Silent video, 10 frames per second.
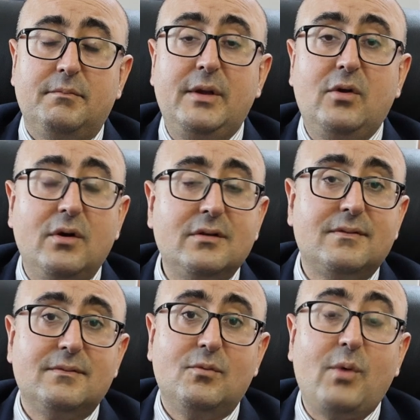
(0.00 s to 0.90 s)

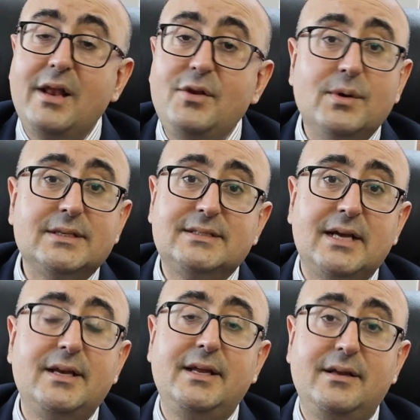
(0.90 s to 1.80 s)
Because while you are
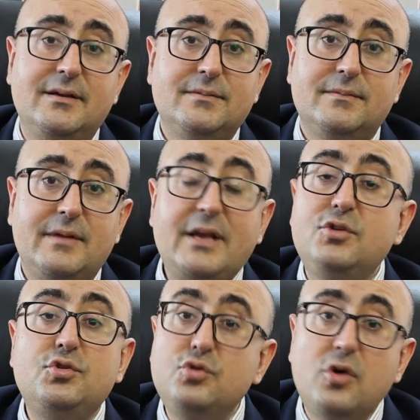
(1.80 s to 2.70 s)
studying and
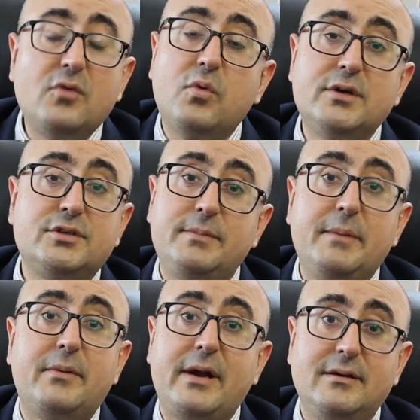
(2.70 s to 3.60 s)
you do not want to be
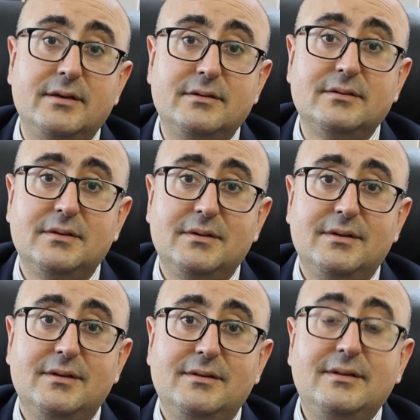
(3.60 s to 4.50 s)
pregnant,
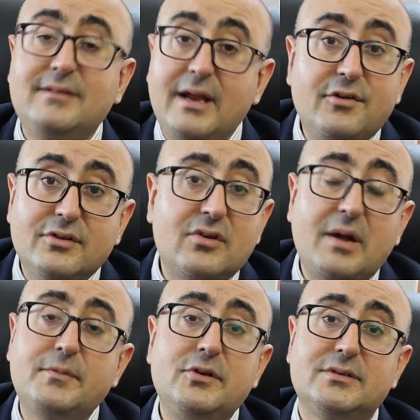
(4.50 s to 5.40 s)
this can
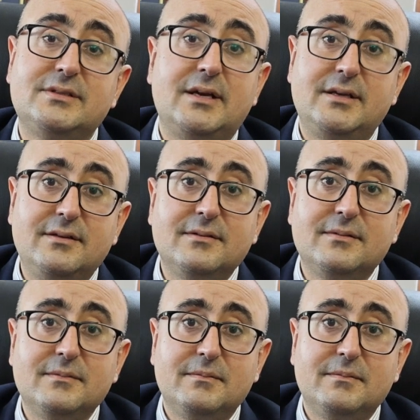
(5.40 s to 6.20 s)
disrupt your studies.